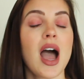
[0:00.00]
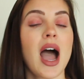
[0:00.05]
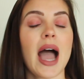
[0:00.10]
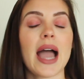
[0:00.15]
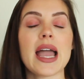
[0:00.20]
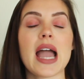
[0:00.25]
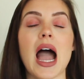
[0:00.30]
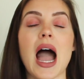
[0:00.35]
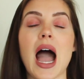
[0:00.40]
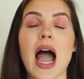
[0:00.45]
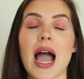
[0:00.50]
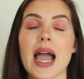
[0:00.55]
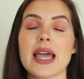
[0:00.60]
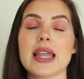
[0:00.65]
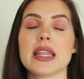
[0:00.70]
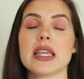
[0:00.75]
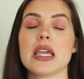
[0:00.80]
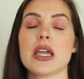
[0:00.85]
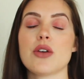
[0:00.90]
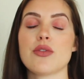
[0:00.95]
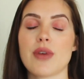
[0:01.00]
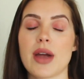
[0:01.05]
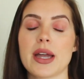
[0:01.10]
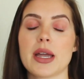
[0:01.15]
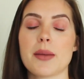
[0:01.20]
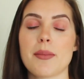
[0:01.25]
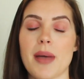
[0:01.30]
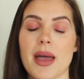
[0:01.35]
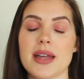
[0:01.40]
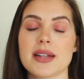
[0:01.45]
I highly
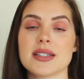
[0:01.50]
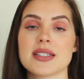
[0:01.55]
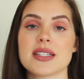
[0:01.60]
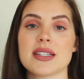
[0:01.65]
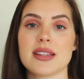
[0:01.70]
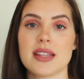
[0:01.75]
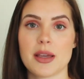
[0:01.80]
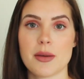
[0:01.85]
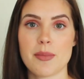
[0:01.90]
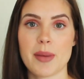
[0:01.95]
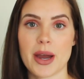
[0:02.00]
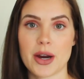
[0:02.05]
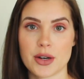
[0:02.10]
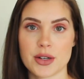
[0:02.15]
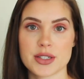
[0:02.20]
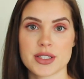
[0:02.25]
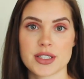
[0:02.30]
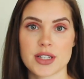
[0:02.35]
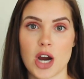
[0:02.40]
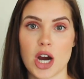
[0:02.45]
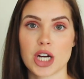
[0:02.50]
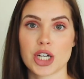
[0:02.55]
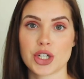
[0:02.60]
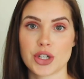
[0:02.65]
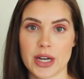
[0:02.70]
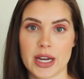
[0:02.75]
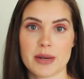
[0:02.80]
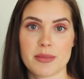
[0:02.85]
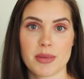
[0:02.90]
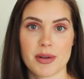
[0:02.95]
recommend the Iberostar
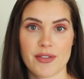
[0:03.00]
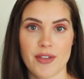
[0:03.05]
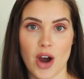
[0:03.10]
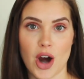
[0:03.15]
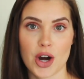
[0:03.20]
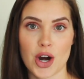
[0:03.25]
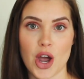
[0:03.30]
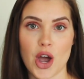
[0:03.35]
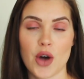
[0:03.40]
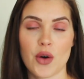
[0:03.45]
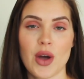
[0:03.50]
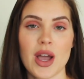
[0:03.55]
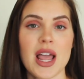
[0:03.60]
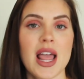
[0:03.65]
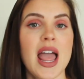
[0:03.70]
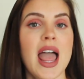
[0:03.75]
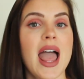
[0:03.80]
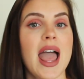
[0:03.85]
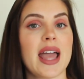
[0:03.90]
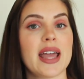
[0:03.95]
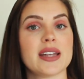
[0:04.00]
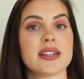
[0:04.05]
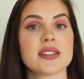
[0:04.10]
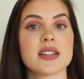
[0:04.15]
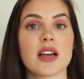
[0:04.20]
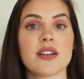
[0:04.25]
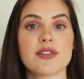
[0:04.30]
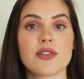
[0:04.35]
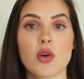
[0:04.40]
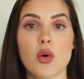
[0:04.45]
Grand Bavaro,
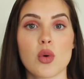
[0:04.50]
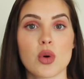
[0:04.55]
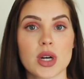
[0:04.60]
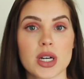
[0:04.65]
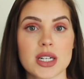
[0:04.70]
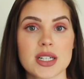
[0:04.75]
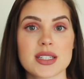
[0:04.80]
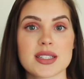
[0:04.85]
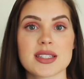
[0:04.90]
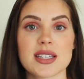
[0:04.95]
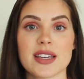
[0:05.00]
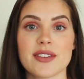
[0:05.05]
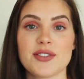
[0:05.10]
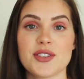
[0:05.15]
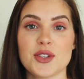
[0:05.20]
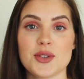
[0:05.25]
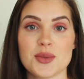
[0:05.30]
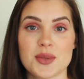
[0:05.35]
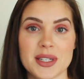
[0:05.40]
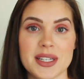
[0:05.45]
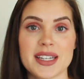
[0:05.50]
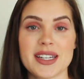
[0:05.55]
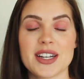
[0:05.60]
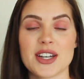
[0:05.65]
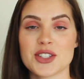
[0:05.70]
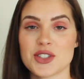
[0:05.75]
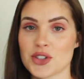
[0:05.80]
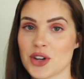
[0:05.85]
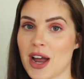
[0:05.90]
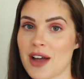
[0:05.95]
and of course, if you need
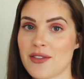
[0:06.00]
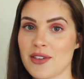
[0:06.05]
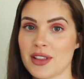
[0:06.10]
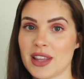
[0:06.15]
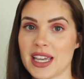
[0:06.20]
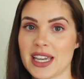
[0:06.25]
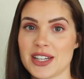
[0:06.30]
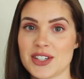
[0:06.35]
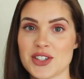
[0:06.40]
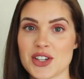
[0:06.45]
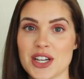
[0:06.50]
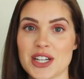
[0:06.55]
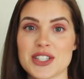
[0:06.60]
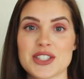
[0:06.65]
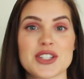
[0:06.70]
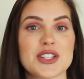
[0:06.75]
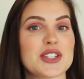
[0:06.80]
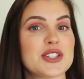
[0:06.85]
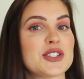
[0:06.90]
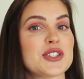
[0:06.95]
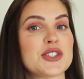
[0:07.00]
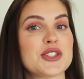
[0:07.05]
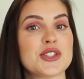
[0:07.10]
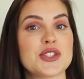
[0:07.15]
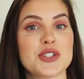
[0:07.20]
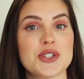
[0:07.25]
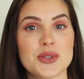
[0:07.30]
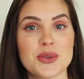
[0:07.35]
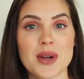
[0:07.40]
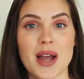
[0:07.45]
a travel agent,
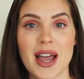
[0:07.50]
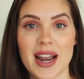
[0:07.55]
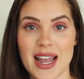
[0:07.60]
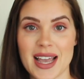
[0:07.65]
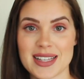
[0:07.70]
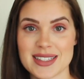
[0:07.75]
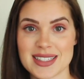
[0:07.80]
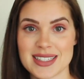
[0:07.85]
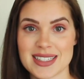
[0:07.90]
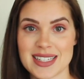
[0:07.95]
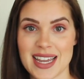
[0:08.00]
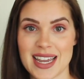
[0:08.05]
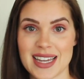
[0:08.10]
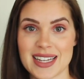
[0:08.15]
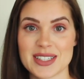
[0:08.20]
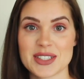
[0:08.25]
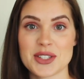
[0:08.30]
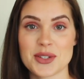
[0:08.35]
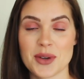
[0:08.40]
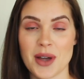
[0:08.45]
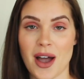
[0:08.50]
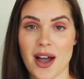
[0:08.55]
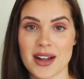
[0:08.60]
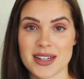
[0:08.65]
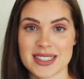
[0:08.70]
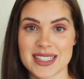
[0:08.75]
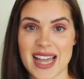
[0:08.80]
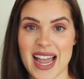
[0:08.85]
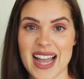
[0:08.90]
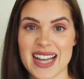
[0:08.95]
do not hesitate to
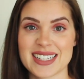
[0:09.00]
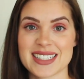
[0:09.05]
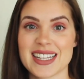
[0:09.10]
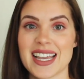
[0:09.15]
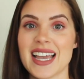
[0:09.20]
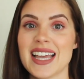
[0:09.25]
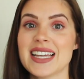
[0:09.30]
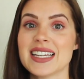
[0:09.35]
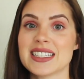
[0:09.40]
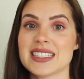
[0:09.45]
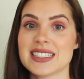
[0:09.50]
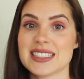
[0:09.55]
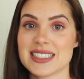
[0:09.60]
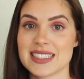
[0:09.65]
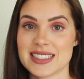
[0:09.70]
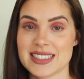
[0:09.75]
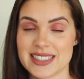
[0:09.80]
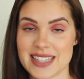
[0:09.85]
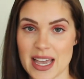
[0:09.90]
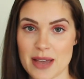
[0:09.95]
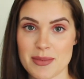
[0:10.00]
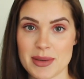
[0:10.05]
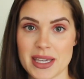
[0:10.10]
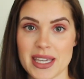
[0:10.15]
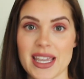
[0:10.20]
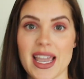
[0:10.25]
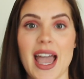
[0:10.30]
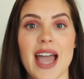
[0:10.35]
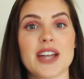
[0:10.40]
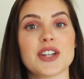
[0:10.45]
contact
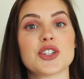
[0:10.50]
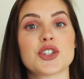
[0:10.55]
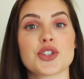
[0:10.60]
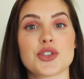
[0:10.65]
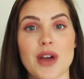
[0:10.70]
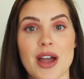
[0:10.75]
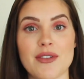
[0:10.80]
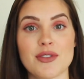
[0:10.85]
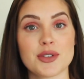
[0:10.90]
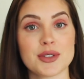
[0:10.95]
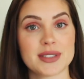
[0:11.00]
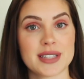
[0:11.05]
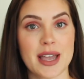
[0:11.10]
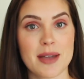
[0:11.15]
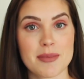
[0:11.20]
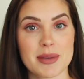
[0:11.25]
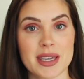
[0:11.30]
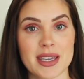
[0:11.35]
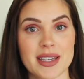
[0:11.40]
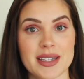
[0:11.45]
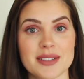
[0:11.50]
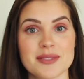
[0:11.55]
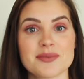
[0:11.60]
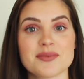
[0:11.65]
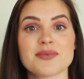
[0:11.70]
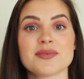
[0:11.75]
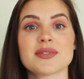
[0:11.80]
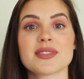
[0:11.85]
Debbie at Traveldebi.